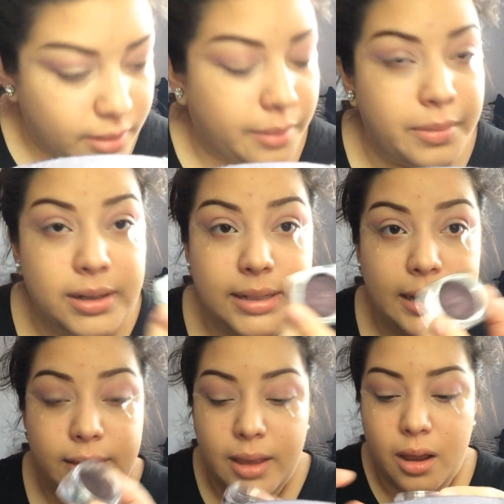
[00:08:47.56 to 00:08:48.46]
going to
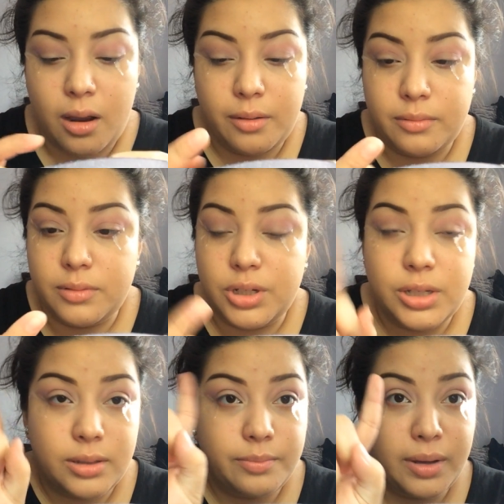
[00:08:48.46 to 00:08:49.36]
take that on
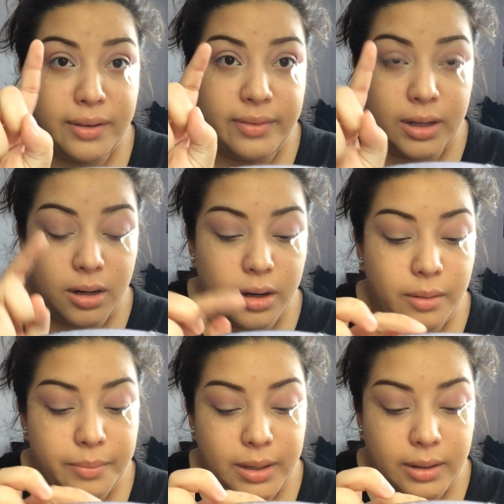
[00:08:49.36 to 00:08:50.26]
just my finger
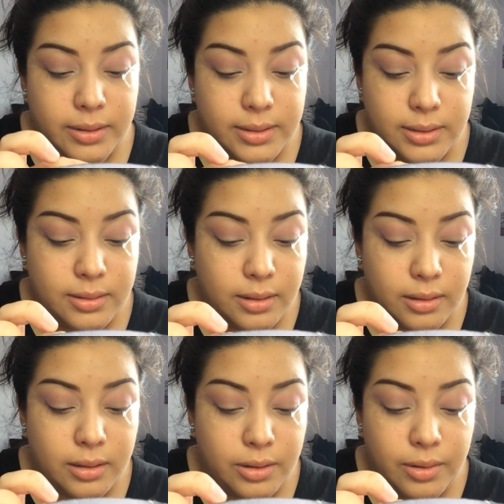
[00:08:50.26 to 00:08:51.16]
because
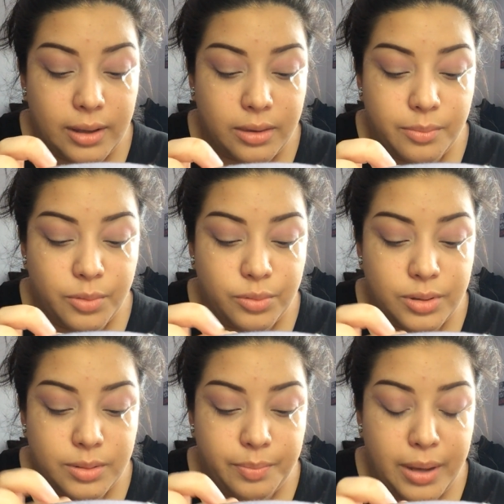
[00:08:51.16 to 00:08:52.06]
you get the
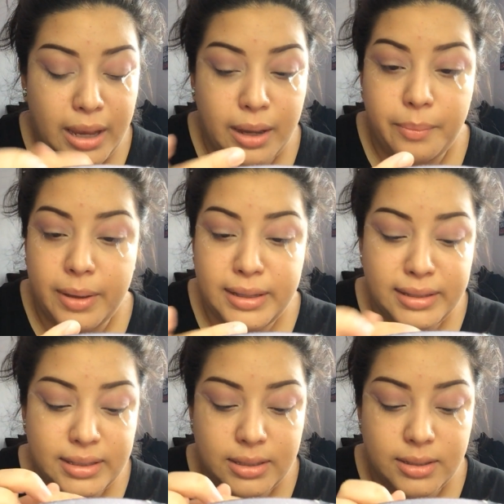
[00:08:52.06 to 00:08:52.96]
most
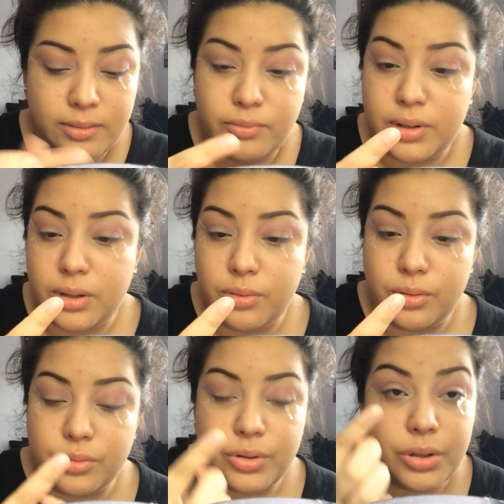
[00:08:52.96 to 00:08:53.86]
pigments when you
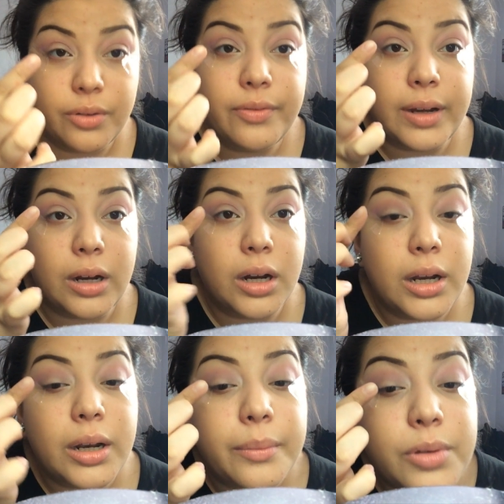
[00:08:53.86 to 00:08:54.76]
use your finger.
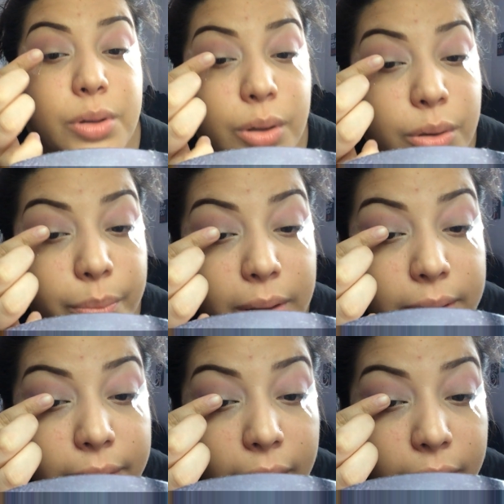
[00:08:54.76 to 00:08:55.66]
And I'm just going to
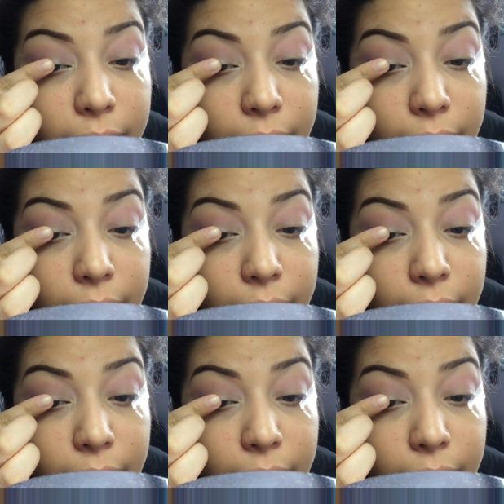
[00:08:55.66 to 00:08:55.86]
place that